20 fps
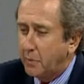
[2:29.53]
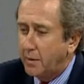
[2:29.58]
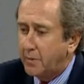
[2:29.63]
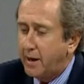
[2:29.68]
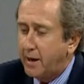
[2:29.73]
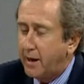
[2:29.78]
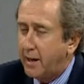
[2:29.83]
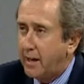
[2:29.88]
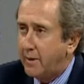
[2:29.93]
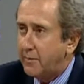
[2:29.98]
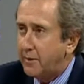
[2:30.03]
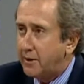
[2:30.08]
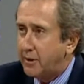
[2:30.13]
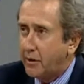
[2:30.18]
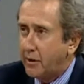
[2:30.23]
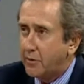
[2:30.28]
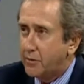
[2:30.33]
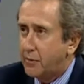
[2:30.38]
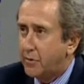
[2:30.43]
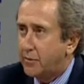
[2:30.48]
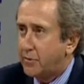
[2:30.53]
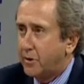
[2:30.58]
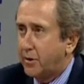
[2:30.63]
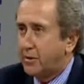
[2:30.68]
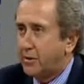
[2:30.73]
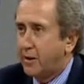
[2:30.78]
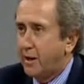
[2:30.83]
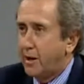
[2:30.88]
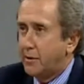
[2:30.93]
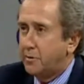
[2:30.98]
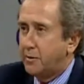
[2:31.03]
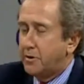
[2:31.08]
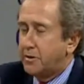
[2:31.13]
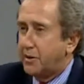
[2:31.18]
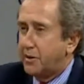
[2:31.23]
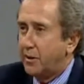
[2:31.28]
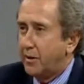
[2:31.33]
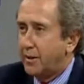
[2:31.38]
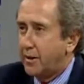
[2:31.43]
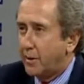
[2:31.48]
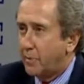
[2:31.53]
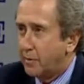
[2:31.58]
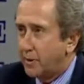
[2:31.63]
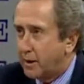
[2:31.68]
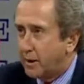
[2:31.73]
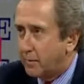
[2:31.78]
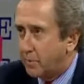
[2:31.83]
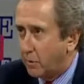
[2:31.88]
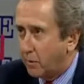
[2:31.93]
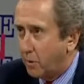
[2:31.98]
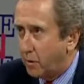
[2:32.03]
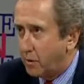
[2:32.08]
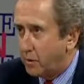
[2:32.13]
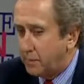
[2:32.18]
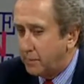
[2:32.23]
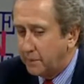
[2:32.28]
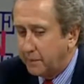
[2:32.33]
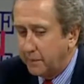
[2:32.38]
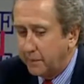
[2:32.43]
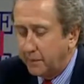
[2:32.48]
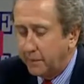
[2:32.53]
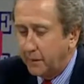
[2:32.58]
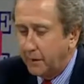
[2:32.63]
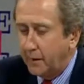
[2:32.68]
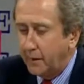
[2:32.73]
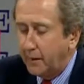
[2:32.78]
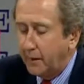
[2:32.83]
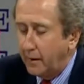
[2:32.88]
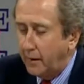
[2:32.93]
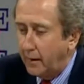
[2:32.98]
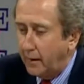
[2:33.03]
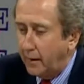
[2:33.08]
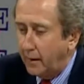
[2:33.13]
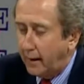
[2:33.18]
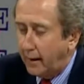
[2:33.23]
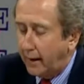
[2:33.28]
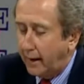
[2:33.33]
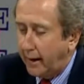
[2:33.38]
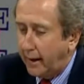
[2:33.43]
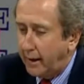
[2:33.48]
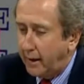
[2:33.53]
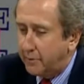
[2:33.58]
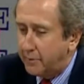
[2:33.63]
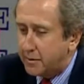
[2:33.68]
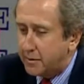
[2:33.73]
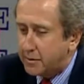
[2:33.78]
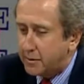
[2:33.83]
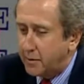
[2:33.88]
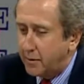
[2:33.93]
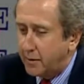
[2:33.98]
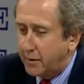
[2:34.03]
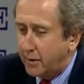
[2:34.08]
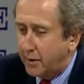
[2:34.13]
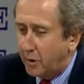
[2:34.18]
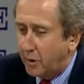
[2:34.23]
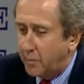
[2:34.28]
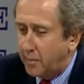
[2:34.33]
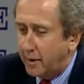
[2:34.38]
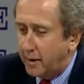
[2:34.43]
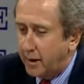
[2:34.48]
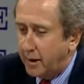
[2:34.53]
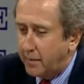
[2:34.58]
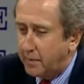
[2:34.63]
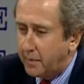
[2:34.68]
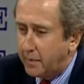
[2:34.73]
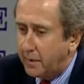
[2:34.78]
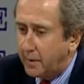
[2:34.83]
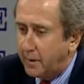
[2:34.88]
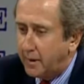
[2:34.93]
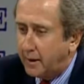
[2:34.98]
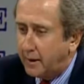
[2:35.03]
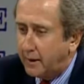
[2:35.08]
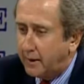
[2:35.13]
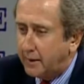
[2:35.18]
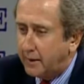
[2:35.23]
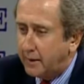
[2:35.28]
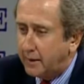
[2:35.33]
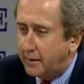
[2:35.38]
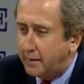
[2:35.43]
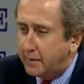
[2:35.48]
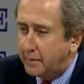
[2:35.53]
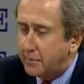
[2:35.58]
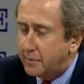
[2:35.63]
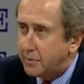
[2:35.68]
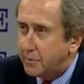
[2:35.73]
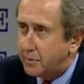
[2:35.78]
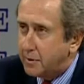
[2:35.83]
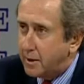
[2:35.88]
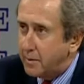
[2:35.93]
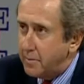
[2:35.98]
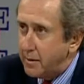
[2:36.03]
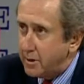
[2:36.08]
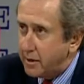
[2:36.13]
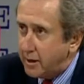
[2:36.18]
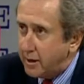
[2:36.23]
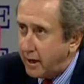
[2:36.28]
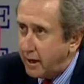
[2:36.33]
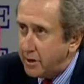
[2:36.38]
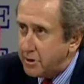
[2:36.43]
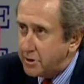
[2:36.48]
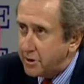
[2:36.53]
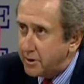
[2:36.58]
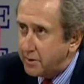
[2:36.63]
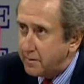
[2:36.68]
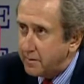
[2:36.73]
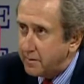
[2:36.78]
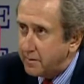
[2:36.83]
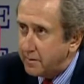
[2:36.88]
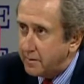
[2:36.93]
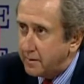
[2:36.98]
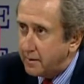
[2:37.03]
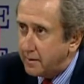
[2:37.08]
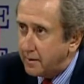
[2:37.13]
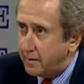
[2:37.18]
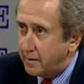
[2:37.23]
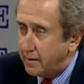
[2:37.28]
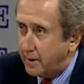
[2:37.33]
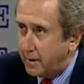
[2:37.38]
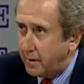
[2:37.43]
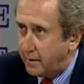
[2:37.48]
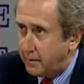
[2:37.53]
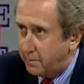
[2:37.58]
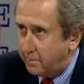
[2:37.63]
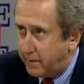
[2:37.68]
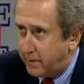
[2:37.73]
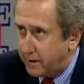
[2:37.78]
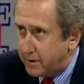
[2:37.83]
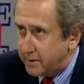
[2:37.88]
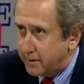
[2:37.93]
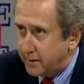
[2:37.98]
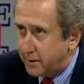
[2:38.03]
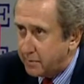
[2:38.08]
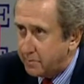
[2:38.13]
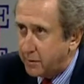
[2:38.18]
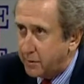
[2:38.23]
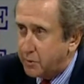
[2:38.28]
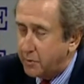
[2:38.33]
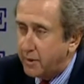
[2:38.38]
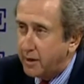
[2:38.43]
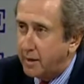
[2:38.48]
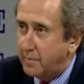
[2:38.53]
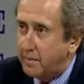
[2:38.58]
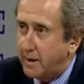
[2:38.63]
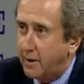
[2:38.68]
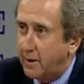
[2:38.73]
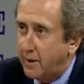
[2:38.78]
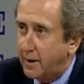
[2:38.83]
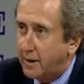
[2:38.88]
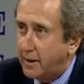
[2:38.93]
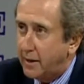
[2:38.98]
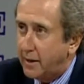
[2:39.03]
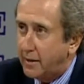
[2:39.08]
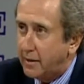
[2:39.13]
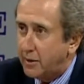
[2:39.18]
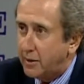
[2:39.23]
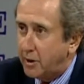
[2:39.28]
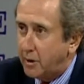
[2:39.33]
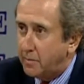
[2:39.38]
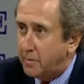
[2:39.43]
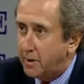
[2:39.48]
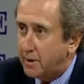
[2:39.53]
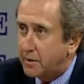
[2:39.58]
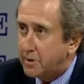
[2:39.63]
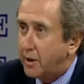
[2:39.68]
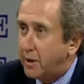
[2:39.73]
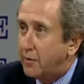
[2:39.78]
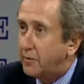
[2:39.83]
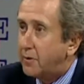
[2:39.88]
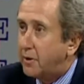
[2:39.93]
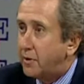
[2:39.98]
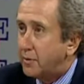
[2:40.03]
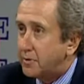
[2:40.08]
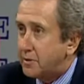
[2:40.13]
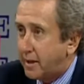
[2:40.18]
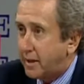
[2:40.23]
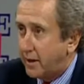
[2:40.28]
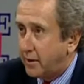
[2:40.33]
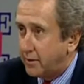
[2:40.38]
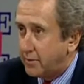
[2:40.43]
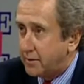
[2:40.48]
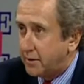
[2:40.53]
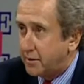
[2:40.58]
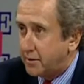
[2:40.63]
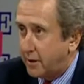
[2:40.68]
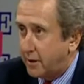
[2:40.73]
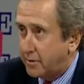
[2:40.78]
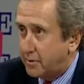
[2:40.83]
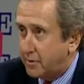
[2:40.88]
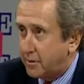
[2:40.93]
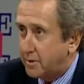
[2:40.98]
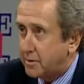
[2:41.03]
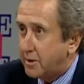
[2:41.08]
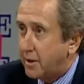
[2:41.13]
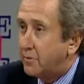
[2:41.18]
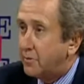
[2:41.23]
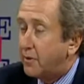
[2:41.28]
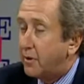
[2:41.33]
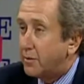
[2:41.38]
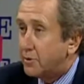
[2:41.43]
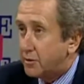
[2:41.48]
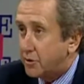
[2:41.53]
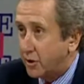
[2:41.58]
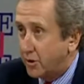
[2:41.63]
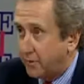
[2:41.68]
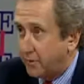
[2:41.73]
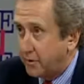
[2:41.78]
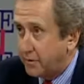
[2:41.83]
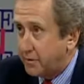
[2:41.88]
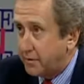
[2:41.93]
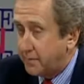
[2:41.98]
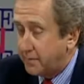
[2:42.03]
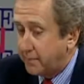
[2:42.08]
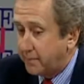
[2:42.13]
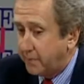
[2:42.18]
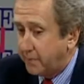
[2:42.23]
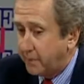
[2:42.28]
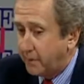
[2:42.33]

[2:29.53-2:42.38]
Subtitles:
without having to go through third countries and all that rigmarole, and if it's going to open up communication business between America and Cuba, cell phone sales, etc., cell phone service,